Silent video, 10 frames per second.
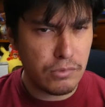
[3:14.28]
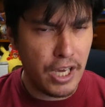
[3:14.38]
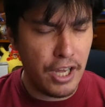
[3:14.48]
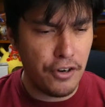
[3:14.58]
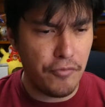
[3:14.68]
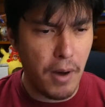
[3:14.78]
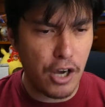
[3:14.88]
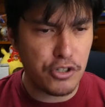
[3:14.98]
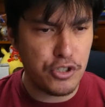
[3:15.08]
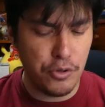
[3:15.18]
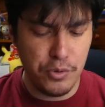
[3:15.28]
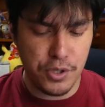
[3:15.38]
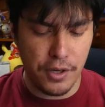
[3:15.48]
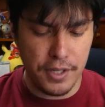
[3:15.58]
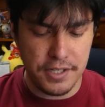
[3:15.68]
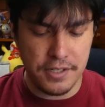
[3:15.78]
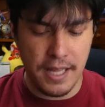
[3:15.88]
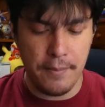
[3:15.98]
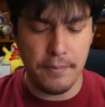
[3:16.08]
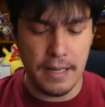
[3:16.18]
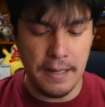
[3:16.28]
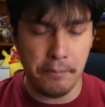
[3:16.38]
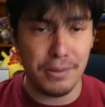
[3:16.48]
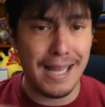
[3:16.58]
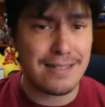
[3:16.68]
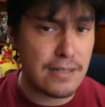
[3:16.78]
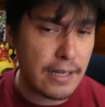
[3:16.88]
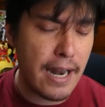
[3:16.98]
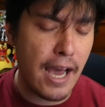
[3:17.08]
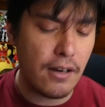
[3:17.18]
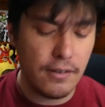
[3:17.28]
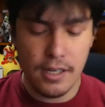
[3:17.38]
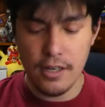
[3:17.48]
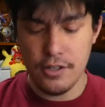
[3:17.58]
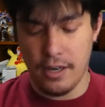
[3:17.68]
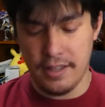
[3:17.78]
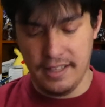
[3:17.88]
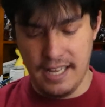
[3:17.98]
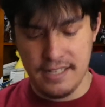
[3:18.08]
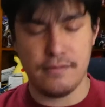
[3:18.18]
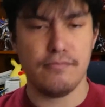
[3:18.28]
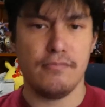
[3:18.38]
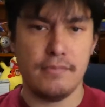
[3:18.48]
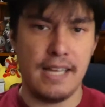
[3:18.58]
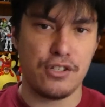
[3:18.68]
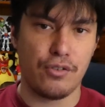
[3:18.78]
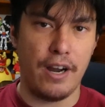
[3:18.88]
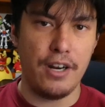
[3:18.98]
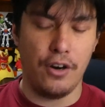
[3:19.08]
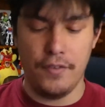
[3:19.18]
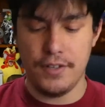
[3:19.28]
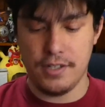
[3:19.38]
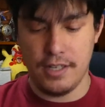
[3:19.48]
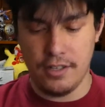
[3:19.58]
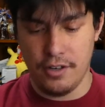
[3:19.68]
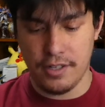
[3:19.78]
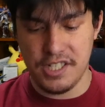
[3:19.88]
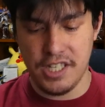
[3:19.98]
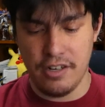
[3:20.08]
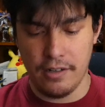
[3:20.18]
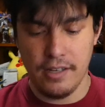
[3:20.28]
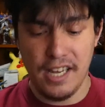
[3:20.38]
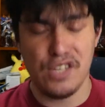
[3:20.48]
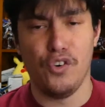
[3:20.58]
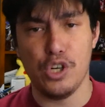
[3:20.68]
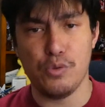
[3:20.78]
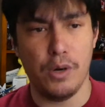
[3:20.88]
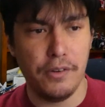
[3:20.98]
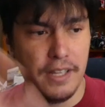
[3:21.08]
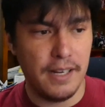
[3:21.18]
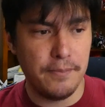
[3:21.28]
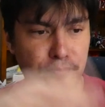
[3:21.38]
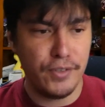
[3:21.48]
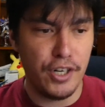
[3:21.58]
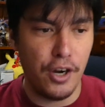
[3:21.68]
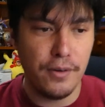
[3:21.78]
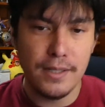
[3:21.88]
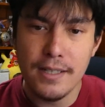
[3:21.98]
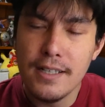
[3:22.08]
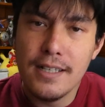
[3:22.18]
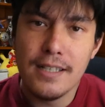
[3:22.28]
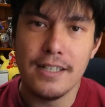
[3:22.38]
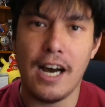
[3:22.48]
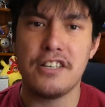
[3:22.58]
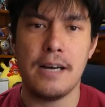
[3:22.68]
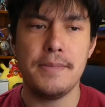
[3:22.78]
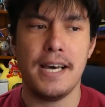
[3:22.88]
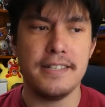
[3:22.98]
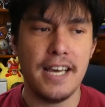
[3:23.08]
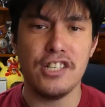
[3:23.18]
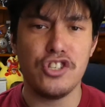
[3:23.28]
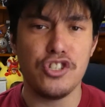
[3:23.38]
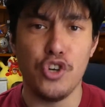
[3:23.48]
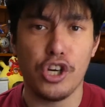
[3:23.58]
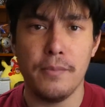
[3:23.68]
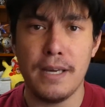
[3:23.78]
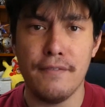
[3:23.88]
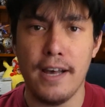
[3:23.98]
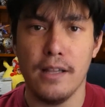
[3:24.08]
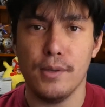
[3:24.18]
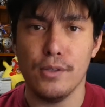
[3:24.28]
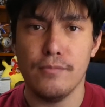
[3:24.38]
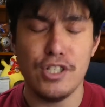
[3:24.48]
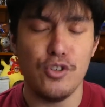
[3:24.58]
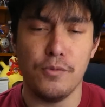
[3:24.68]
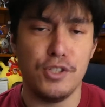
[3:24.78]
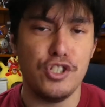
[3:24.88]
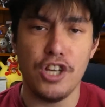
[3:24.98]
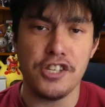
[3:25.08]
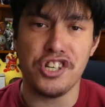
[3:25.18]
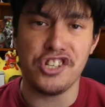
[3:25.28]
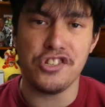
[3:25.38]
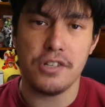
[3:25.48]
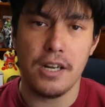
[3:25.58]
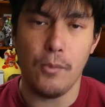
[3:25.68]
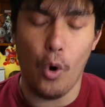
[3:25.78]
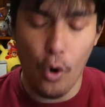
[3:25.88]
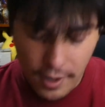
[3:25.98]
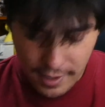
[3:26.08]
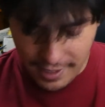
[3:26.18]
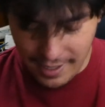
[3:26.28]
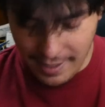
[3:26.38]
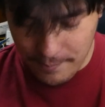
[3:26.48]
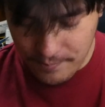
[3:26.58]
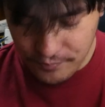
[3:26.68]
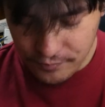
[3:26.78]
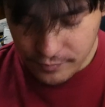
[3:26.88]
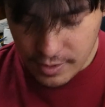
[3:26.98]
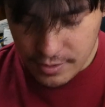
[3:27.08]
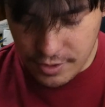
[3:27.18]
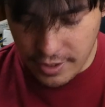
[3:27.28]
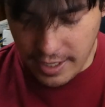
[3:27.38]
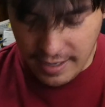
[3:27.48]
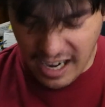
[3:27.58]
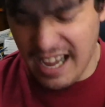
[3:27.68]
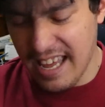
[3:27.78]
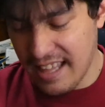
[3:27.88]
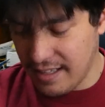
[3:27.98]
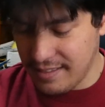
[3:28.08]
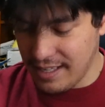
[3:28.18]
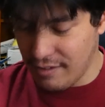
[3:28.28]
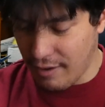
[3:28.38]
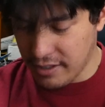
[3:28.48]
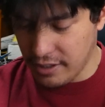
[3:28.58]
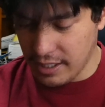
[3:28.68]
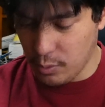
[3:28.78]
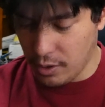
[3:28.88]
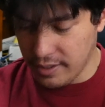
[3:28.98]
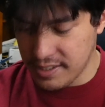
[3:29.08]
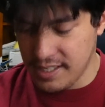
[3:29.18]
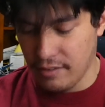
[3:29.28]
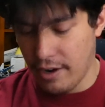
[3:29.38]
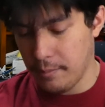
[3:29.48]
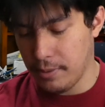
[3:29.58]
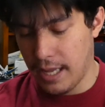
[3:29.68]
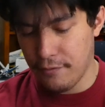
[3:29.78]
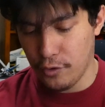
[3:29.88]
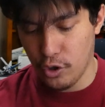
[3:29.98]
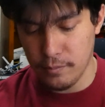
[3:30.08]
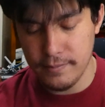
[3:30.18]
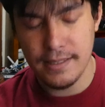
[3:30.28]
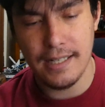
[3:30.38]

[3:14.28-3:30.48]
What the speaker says: kit of Mark II, so this is them in plastic now. So I think that's great. Obviously, considering it's Forge World, 9 times out of 10, it's just not going to be available. It just doesn't exist anymore. So yeah, and then the Arachnite Quad Accelerator Platform.